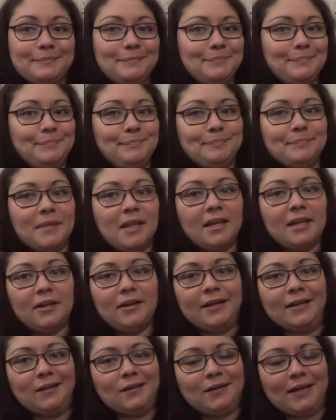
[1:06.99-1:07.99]
Here
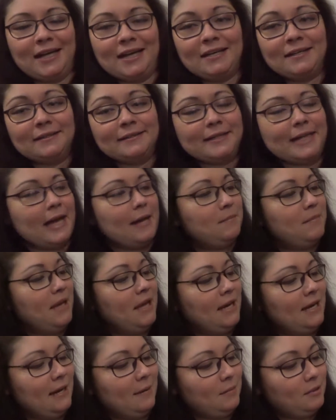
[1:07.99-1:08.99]
I go again, not
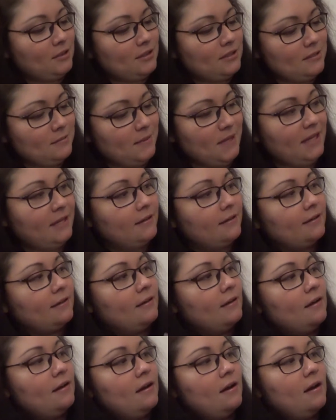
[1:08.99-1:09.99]
being able to speak.
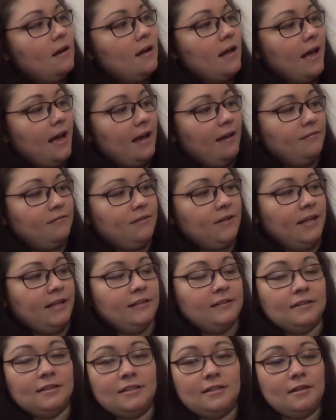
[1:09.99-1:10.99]
Have
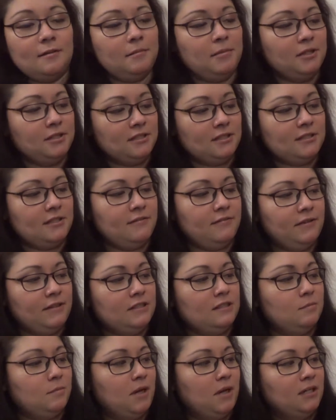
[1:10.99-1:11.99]
like the numbers in different
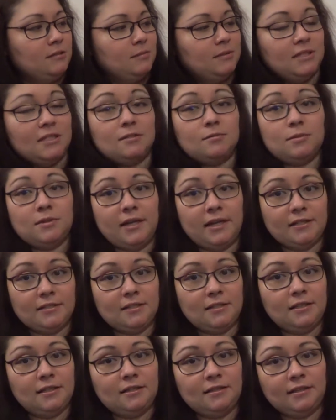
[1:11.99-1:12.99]
spots, but this one has
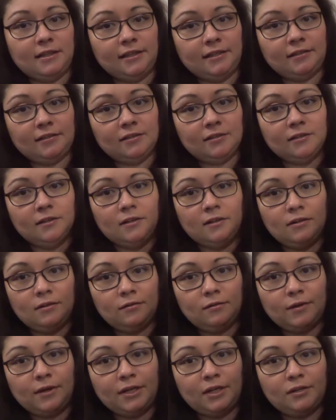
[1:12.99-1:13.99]
it in like
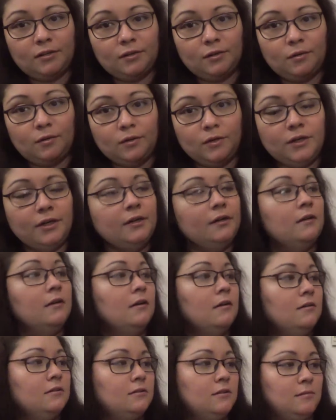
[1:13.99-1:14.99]
regular order.
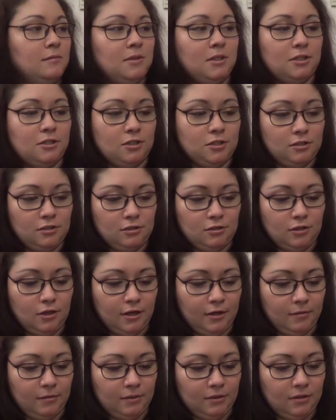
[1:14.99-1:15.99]
So I'm going to just
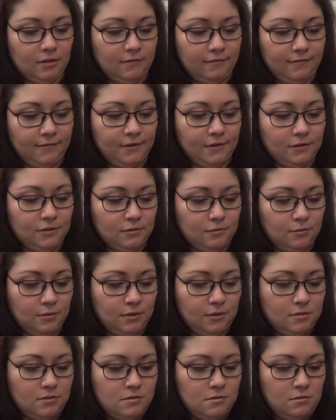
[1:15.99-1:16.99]
start with the first
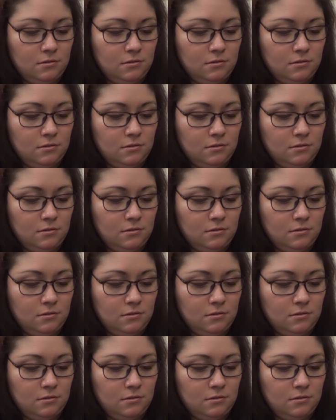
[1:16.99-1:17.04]
one.